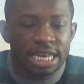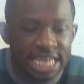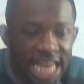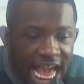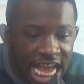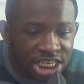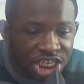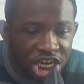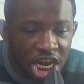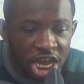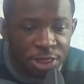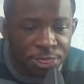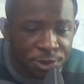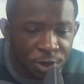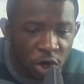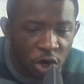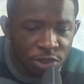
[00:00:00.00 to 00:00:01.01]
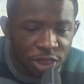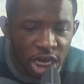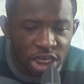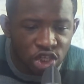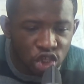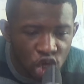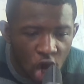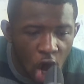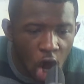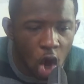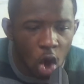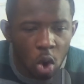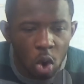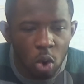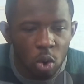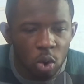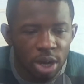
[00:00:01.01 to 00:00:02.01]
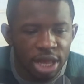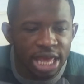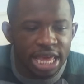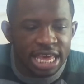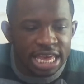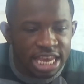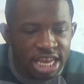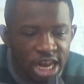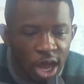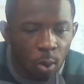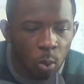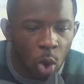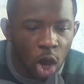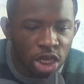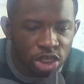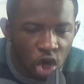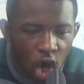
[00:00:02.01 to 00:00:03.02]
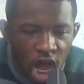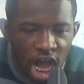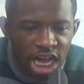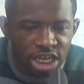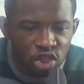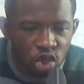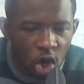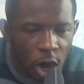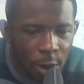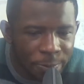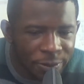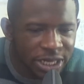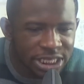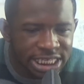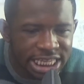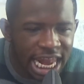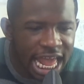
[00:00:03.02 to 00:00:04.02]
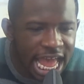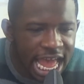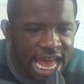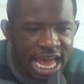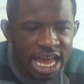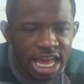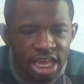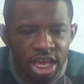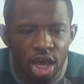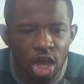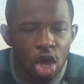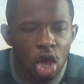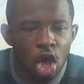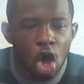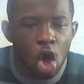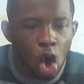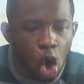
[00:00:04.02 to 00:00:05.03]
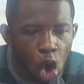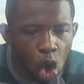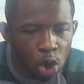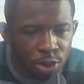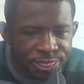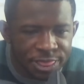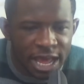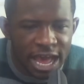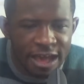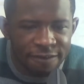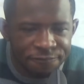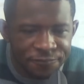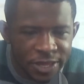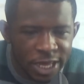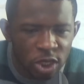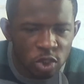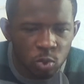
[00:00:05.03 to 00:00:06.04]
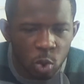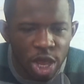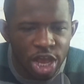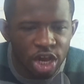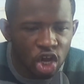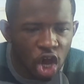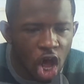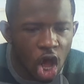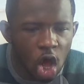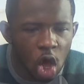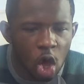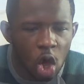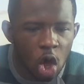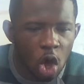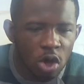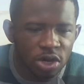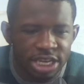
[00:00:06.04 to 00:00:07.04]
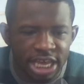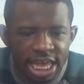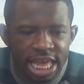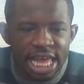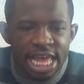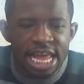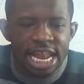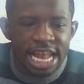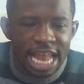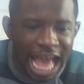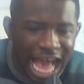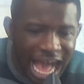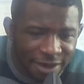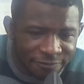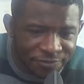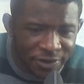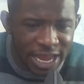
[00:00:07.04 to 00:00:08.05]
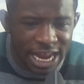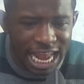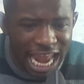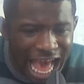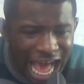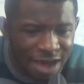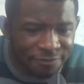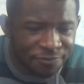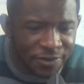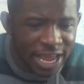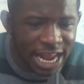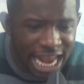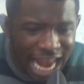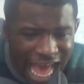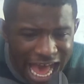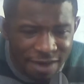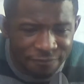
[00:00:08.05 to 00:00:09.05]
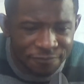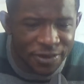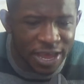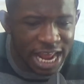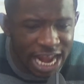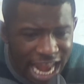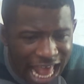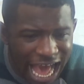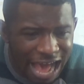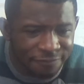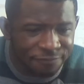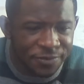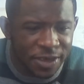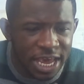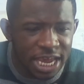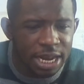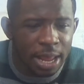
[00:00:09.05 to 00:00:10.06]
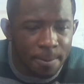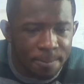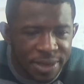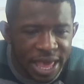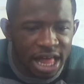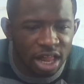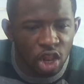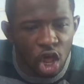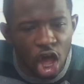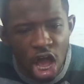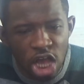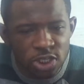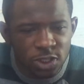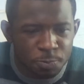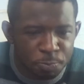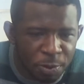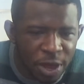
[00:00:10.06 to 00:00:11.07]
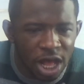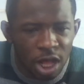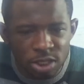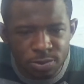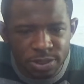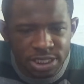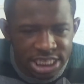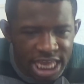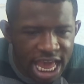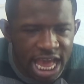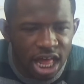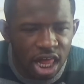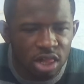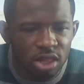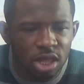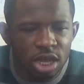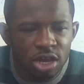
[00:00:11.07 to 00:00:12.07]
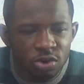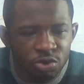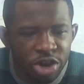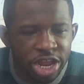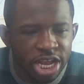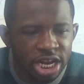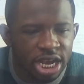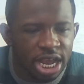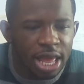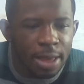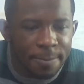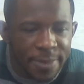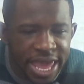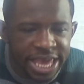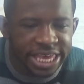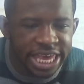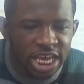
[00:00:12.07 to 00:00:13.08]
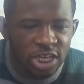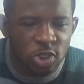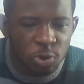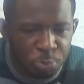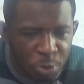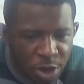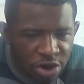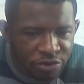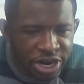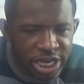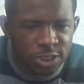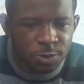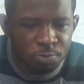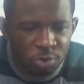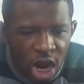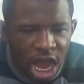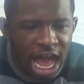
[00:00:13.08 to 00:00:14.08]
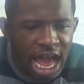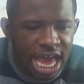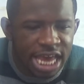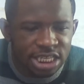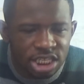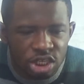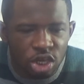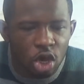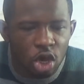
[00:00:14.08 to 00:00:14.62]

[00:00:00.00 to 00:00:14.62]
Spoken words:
Dashing through the snow in a one-horse open sleigh. All the fields we go, laughing, laughing, laughing, laughing. Bell on bell be tell, ring, make your spirits bright.